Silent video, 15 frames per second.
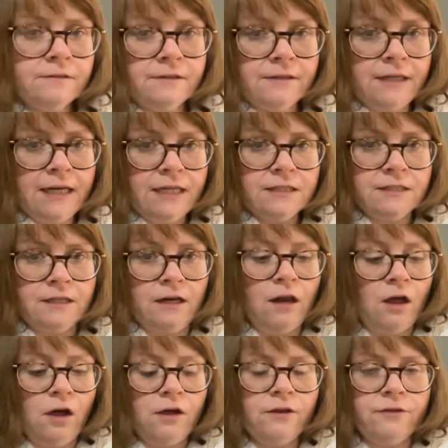glass
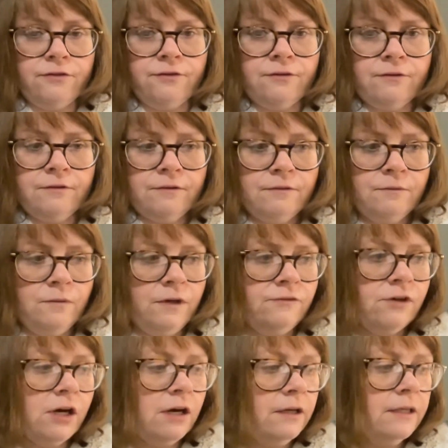cloth. We've
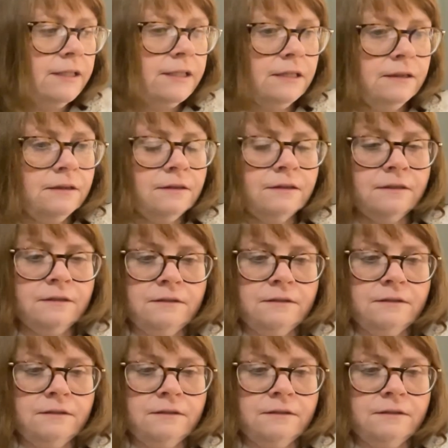got little